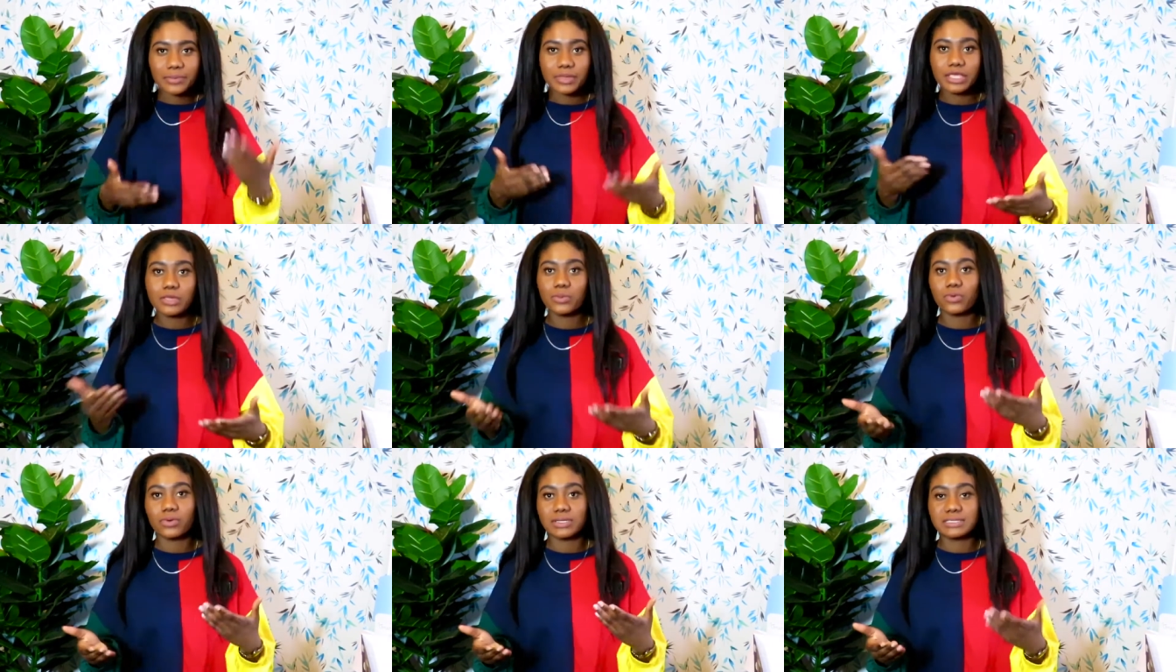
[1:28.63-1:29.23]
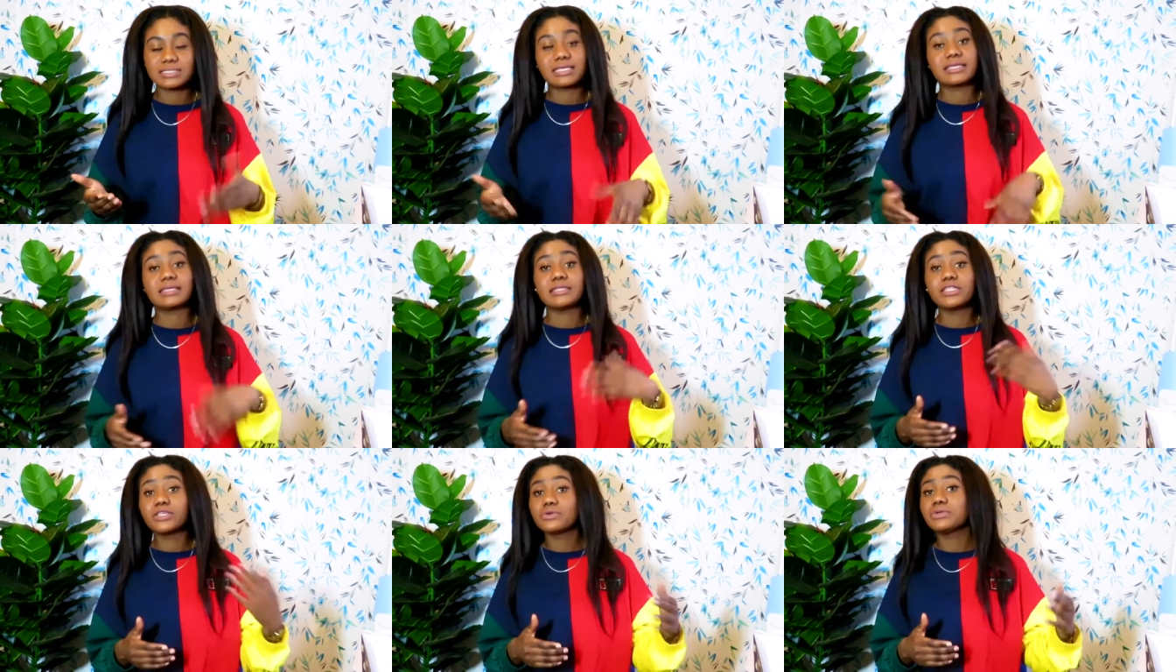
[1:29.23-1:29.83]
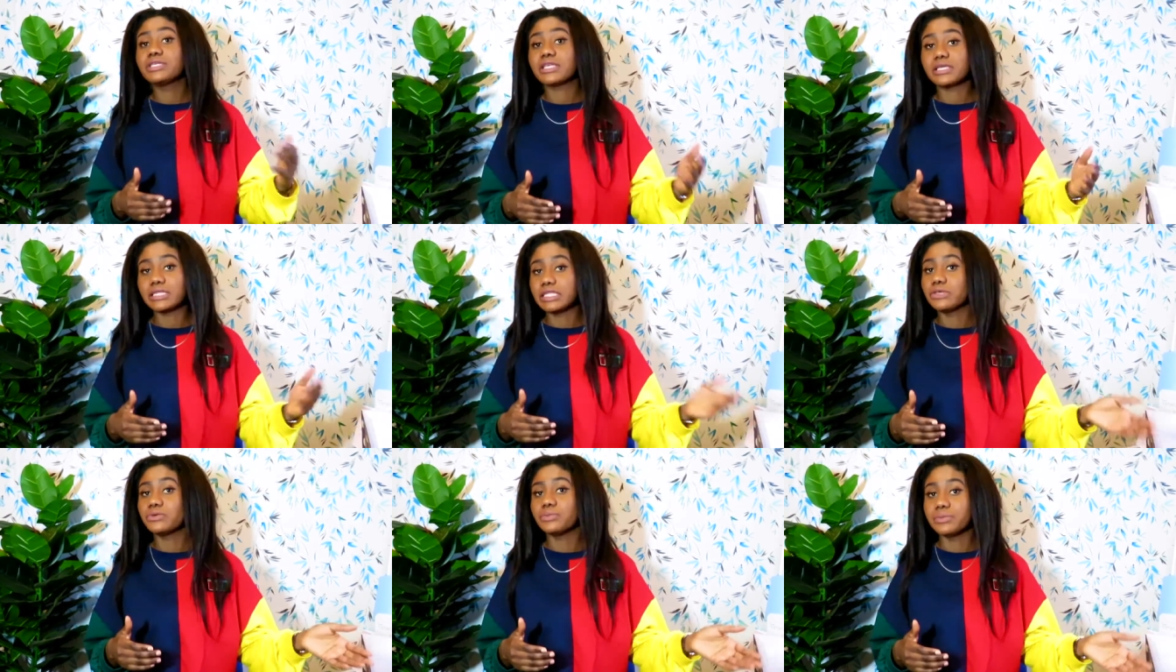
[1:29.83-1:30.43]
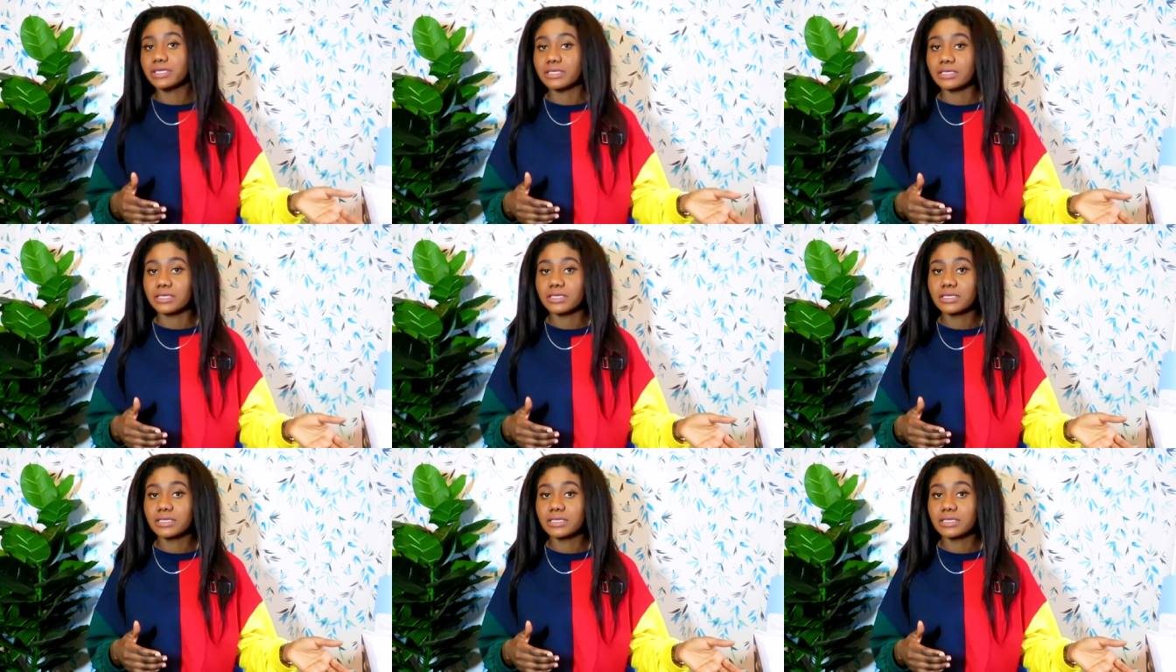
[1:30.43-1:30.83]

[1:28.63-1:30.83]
people are saying New Year, New Me